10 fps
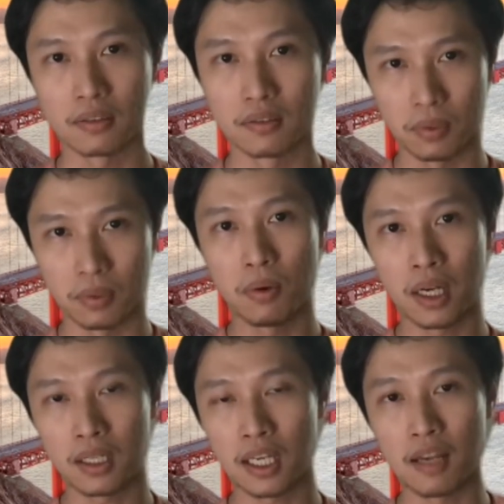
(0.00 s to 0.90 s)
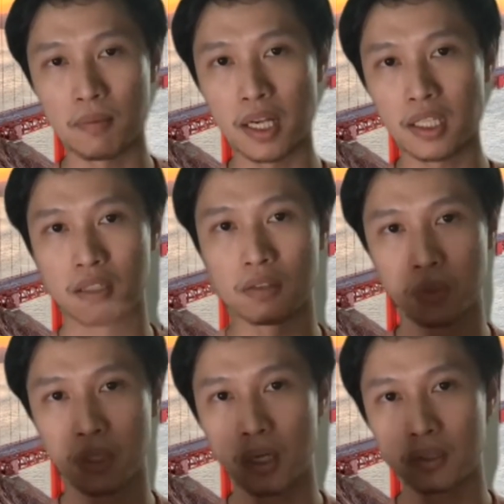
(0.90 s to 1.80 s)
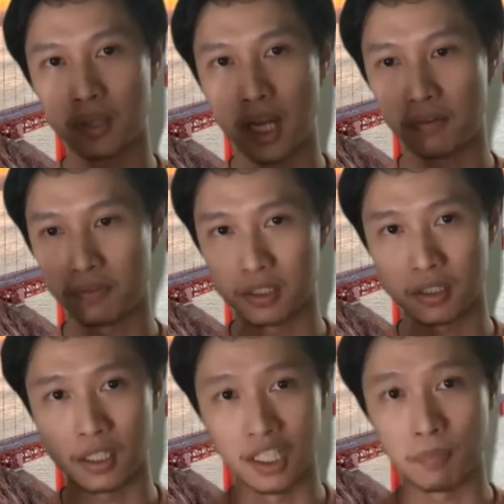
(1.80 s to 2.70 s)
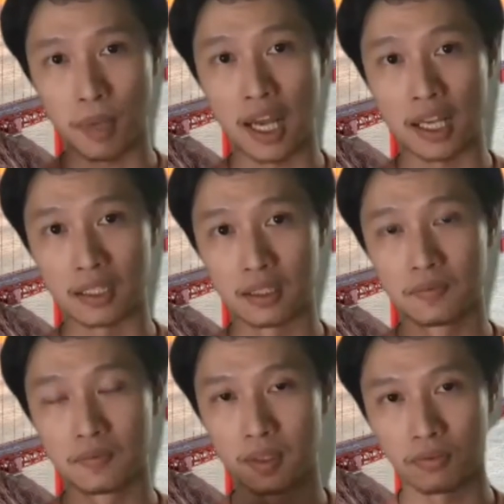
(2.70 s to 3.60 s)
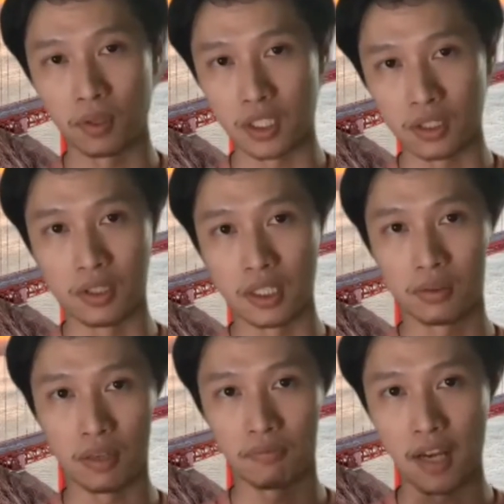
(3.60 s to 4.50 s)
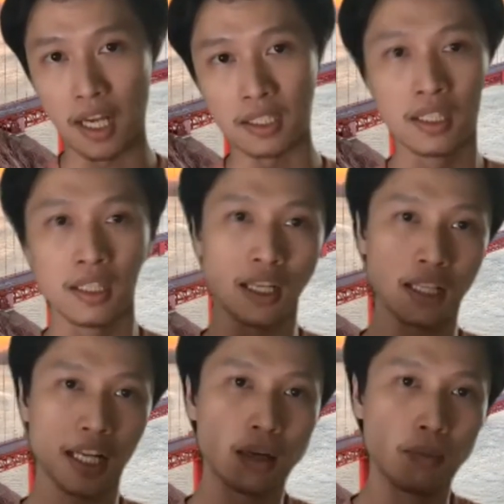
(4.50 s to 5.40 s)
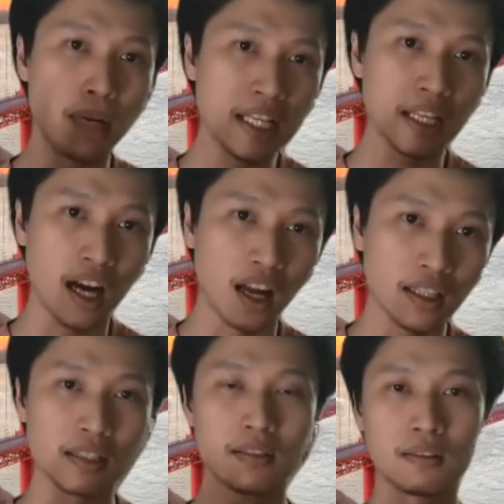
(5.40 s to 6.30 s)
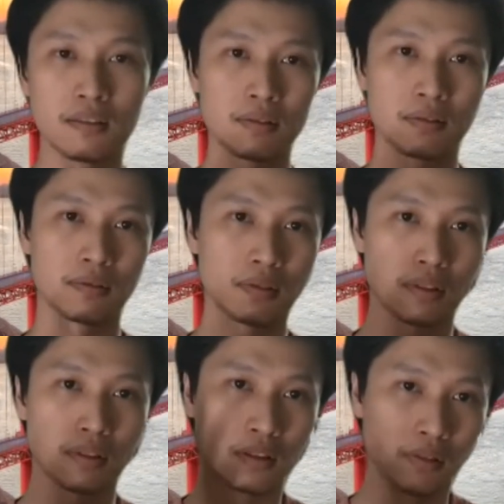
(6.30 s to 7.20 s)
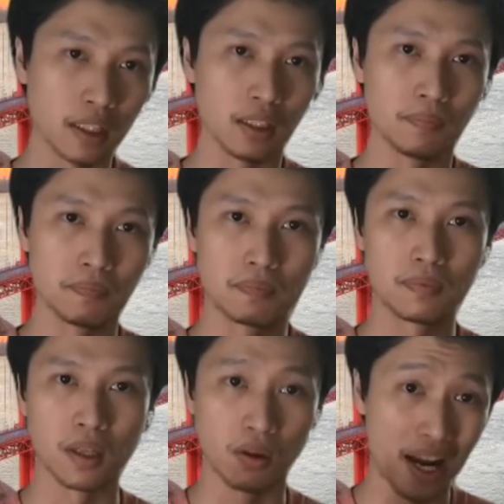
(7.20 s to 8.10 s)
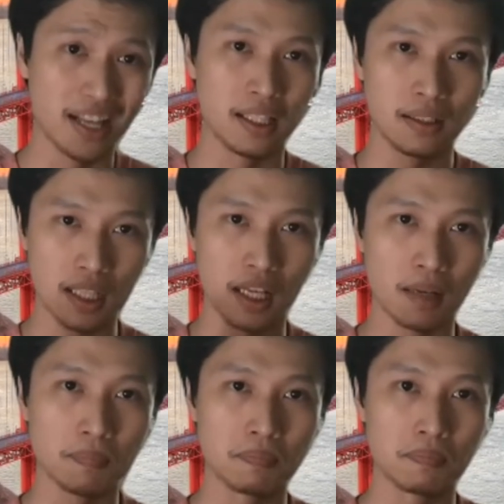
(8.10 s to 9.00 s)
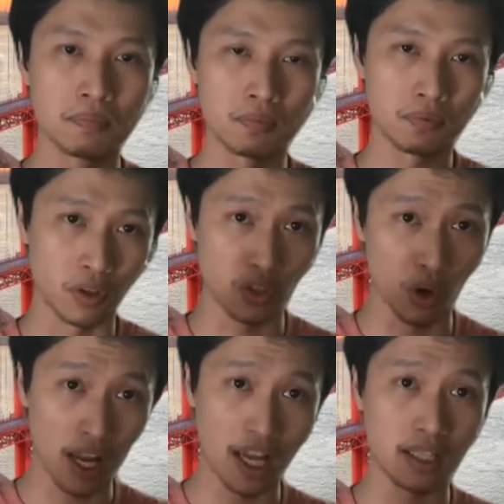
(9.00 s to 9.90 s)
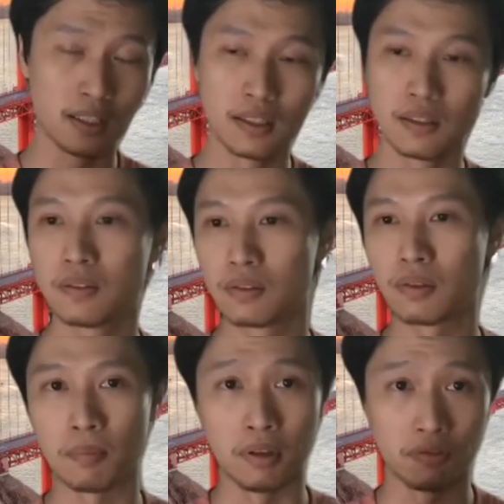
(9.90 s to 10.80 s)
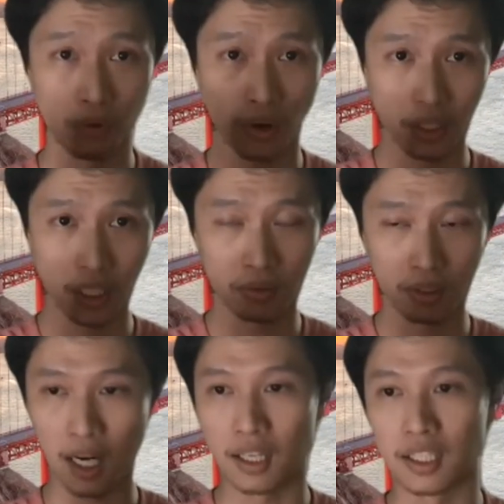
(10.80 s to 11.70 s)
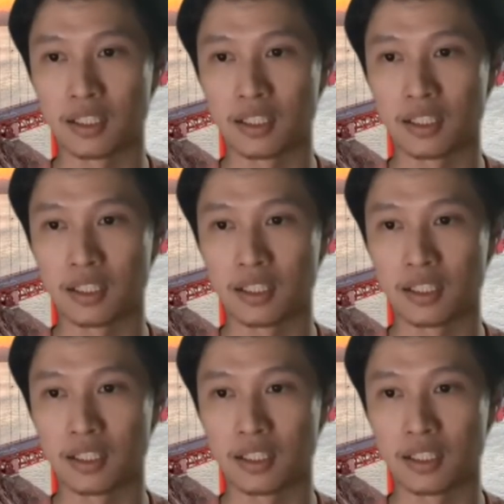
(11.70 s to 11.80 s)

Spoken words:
We want, like I mentioned, we want to have a clear path for students to advance. It's like a mini college curriculum already set up for your age, right? Before you go to college.